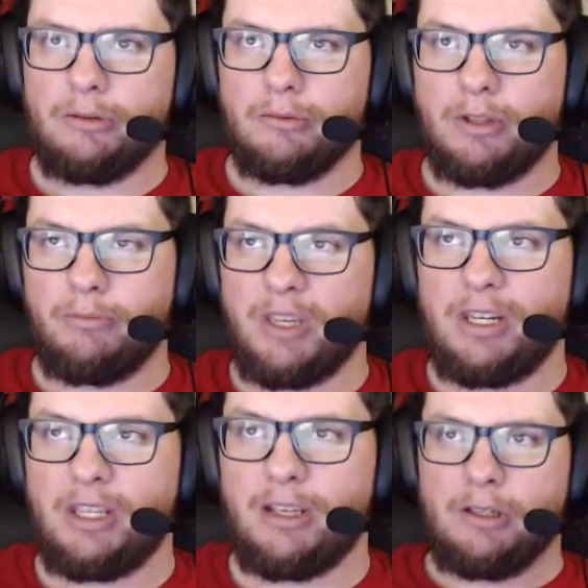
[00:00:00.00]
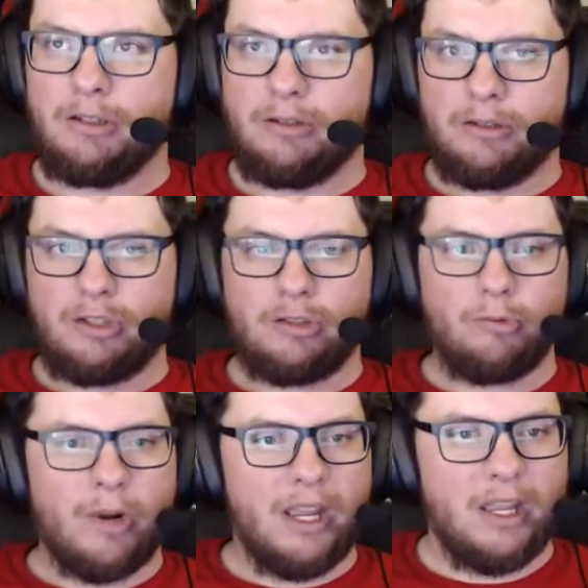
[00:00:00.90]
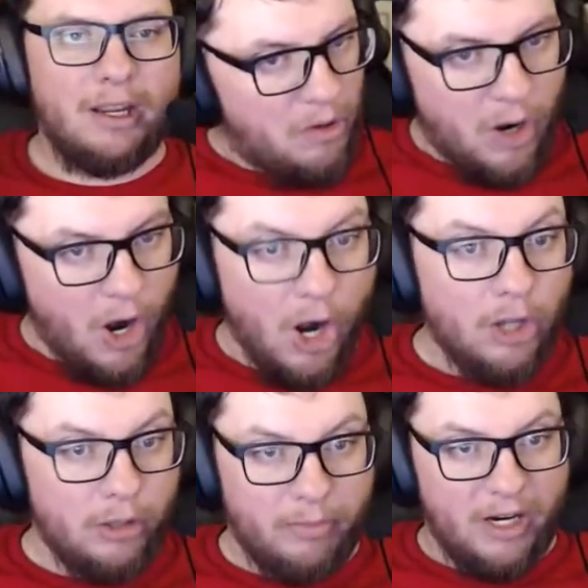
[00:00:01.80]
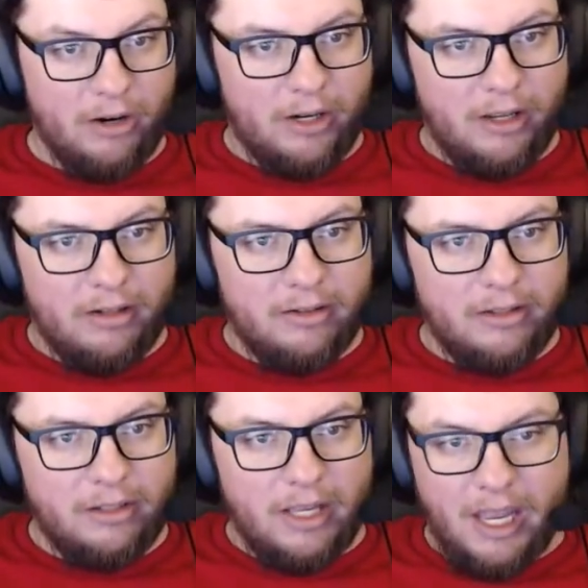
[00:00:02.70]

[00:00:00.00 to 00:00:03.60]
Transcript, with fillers: the medium swaying all Americans